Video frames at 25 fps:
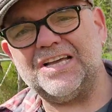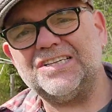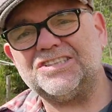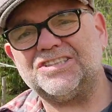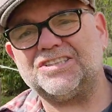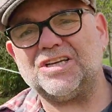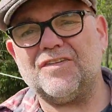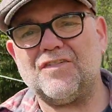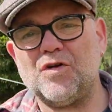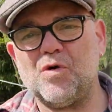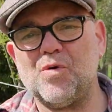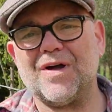
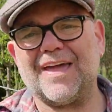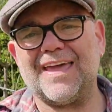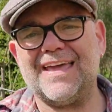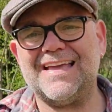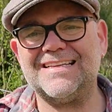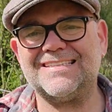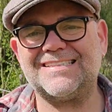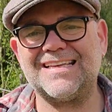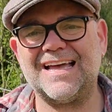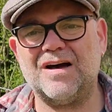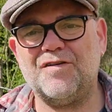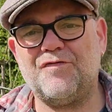So if you want to get
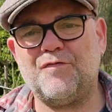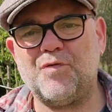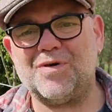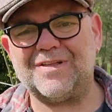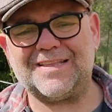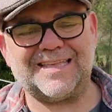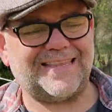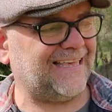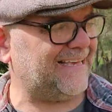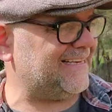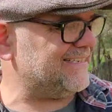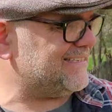yourself
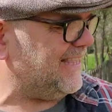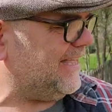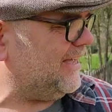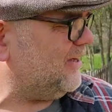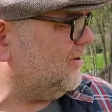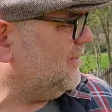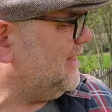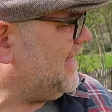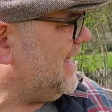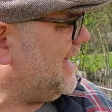one of these little,